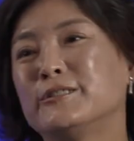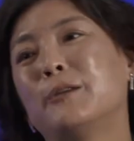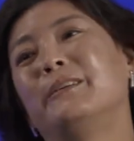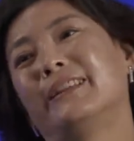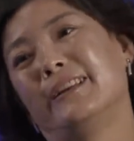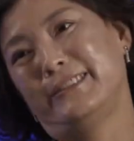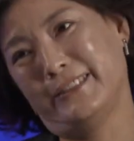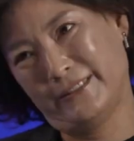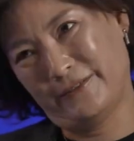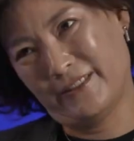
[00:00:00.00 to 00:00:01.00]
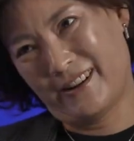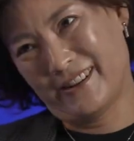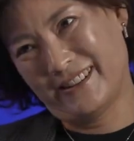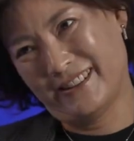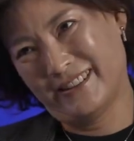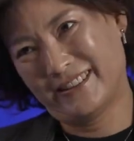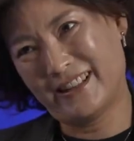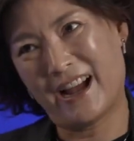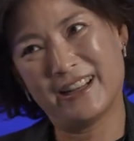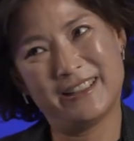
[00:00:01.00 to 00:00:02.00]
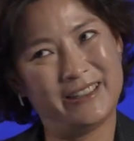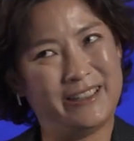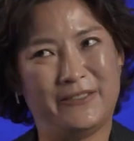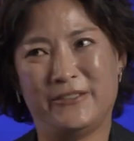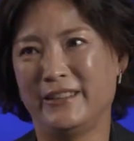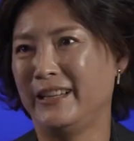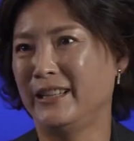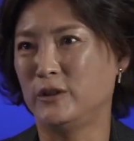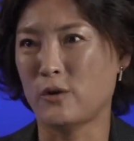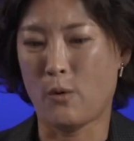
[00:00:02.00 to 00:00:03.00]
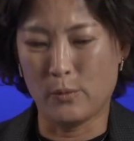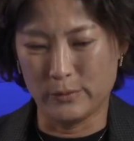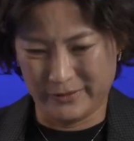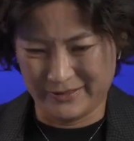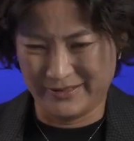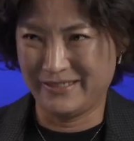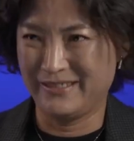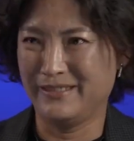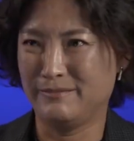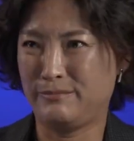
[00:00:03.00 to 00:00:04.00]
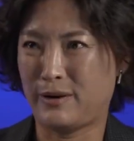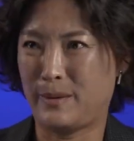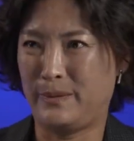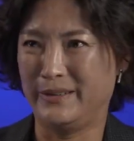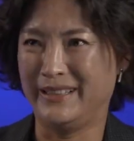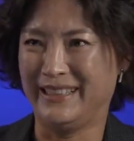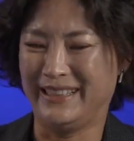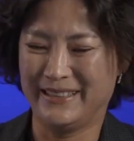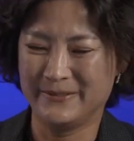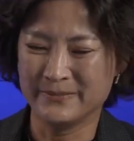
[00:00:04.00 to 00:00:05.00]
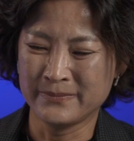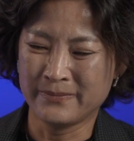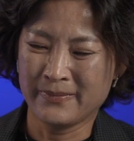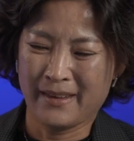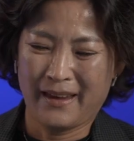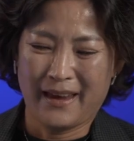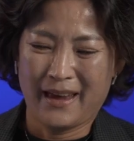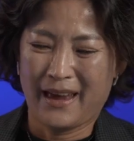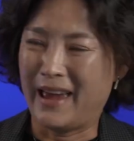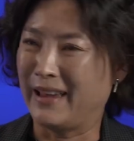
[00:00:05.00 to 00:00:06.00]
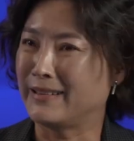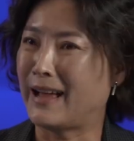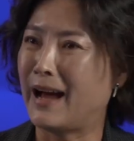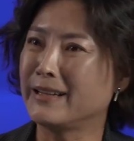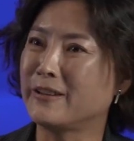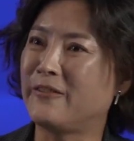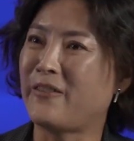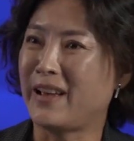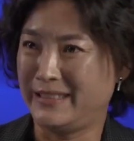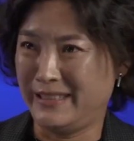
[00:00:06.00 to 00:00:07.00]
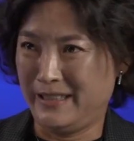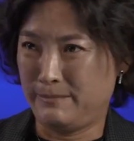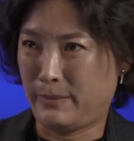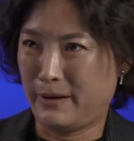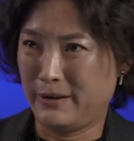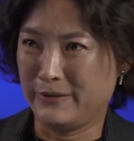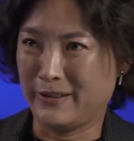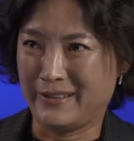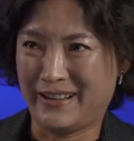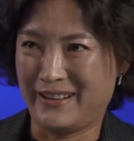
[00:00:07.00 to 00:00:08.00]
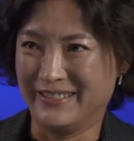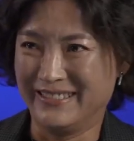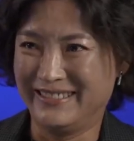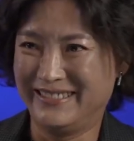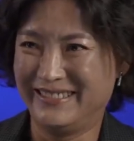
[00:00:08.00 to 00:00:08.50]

someone else's flock, mm-hmm. not even his own mm-hmm. property. And not in a fancy part of the town.